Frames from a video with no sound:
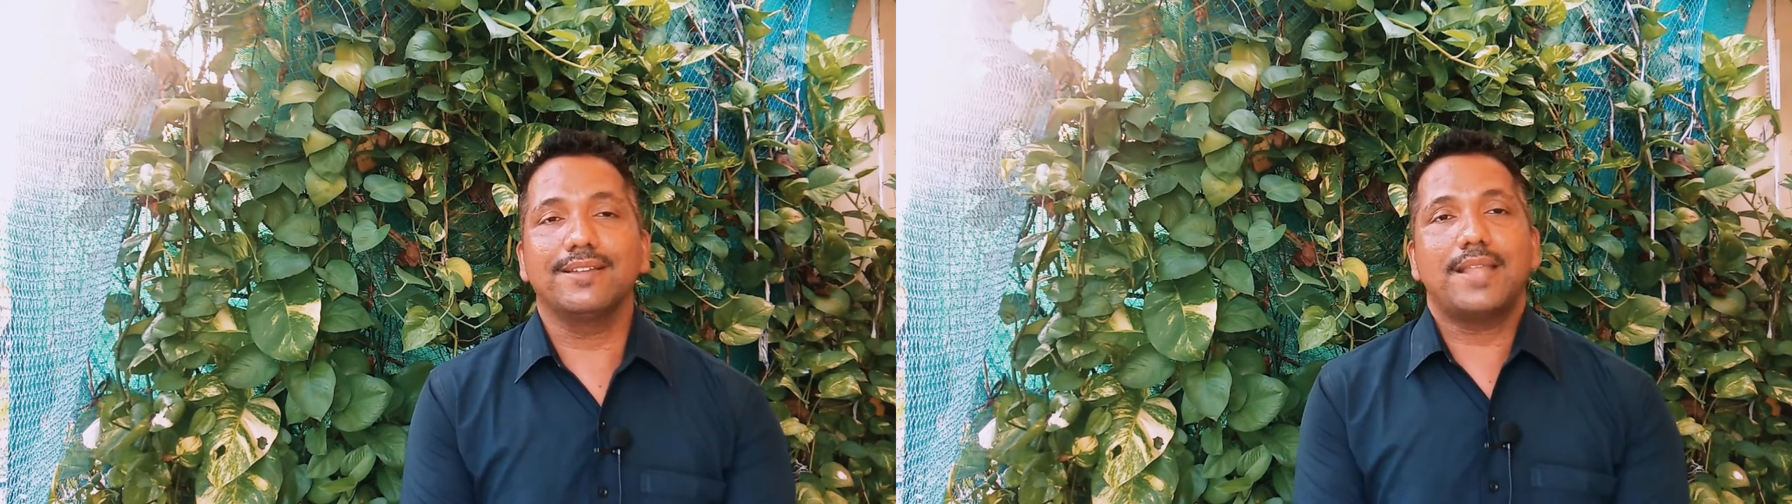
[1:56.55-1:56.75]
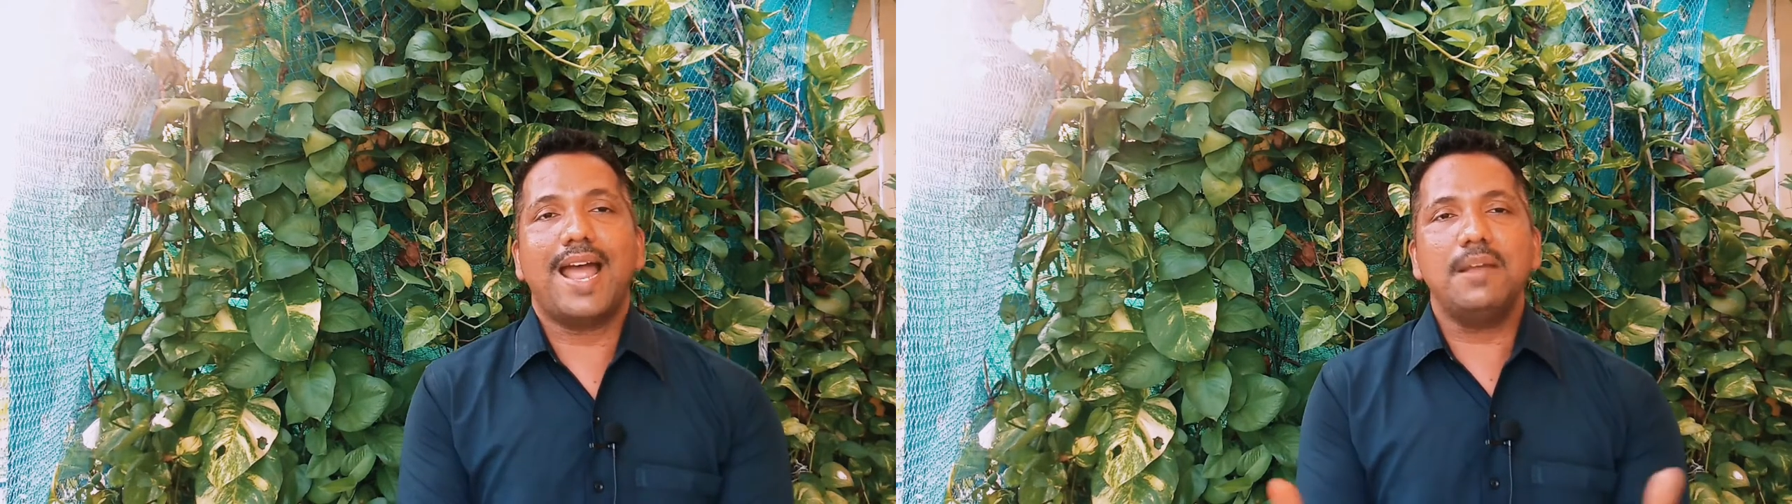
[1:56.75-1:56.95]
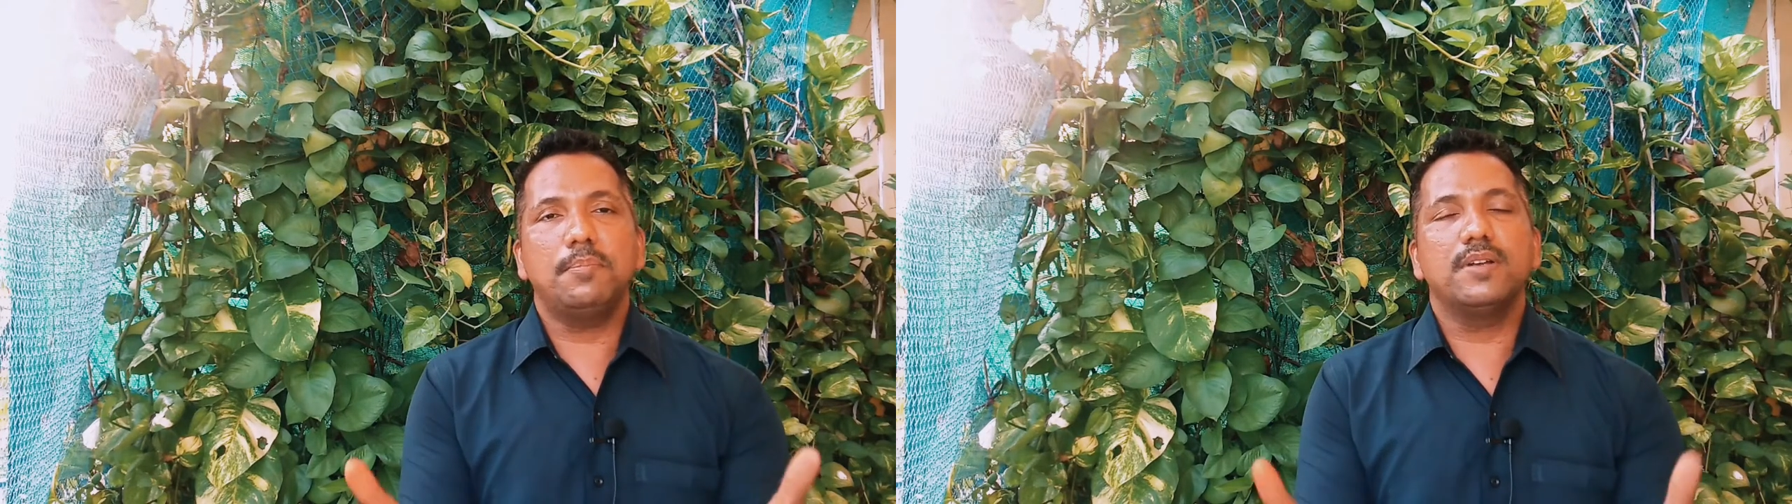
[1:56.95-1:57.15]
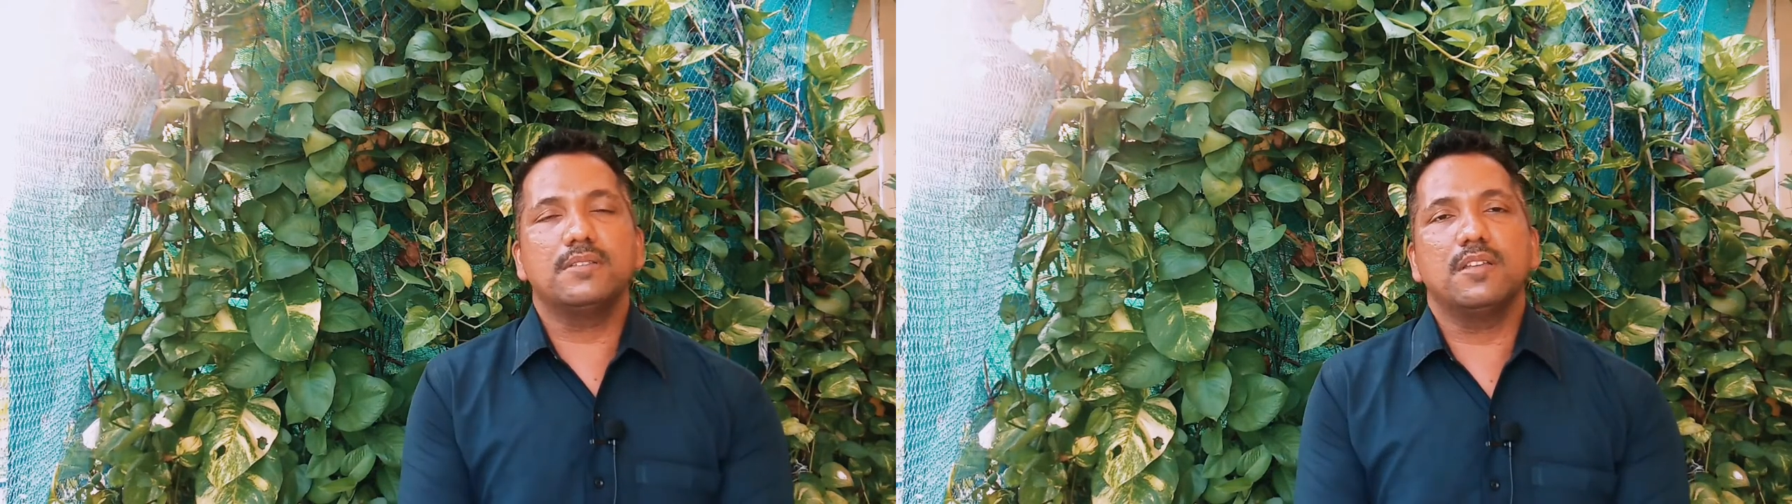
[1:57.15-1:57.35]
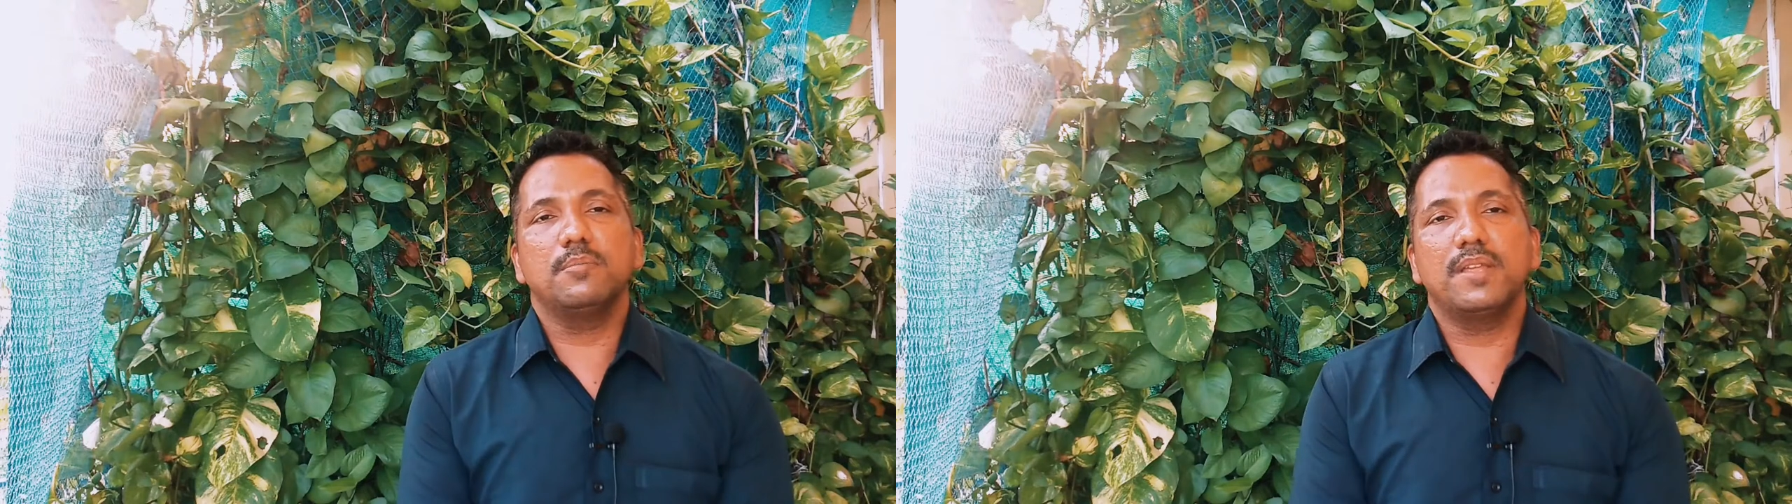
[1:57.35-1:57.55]
That
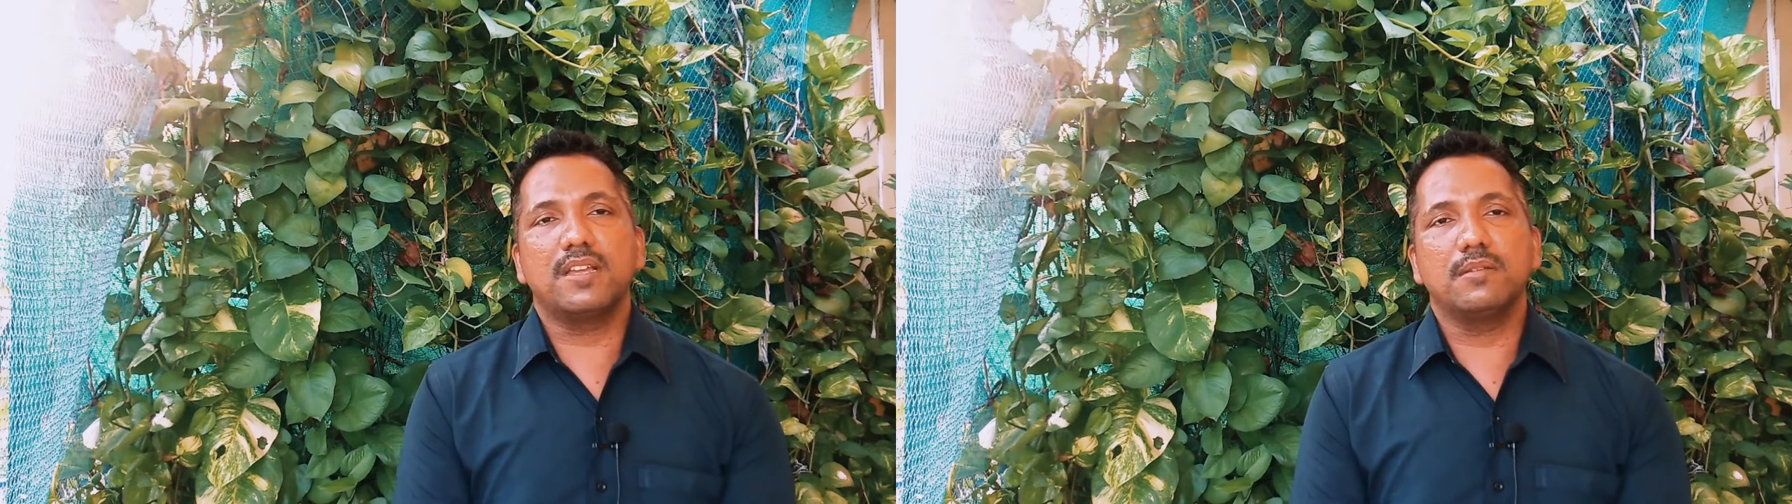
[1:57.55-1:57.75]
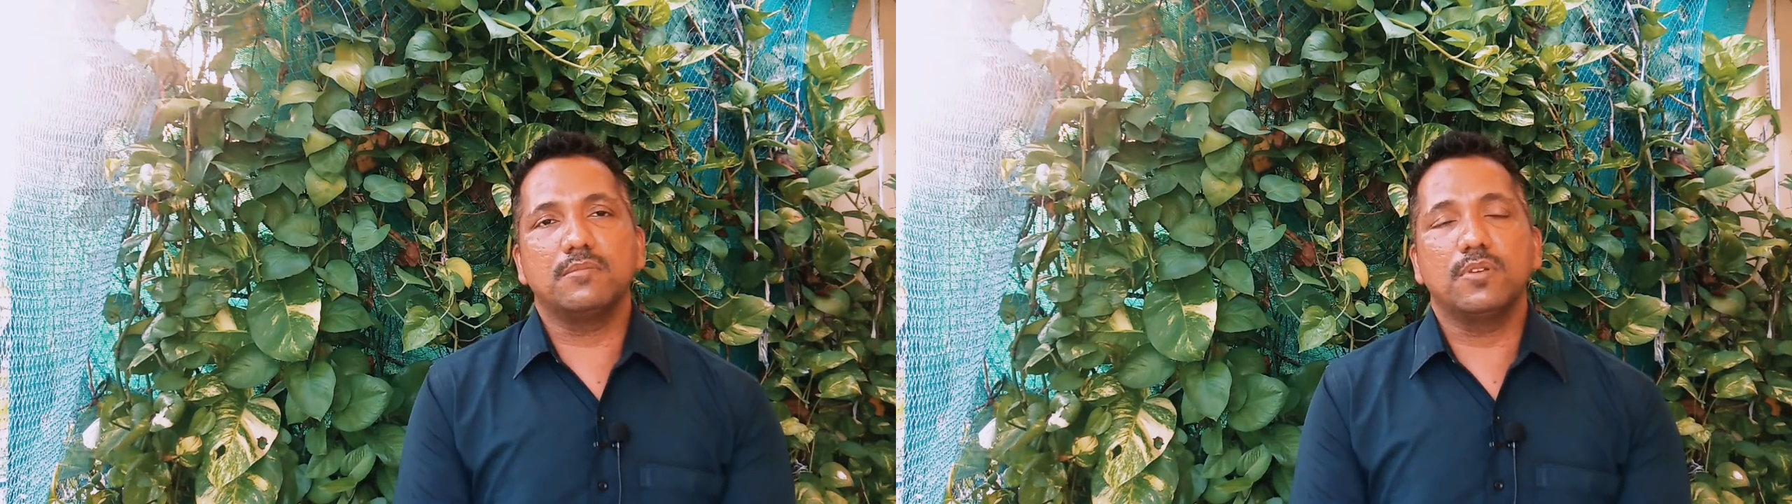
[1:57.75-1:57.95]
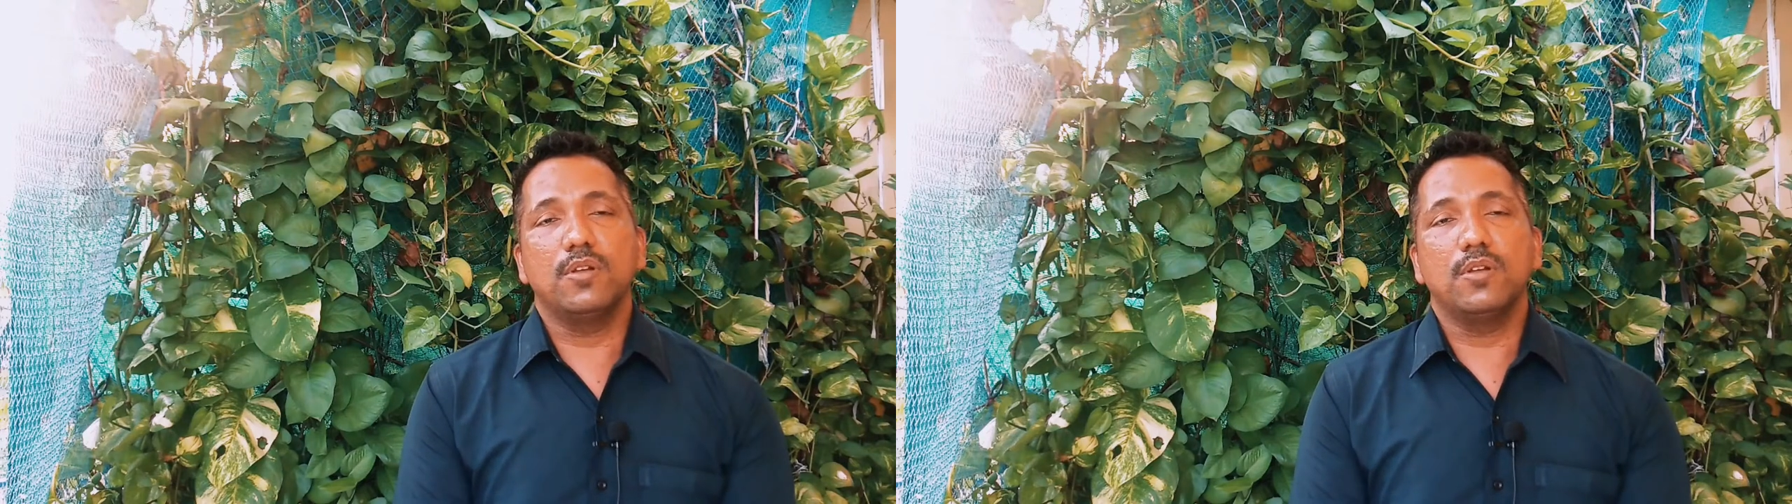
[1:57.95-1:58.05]
person become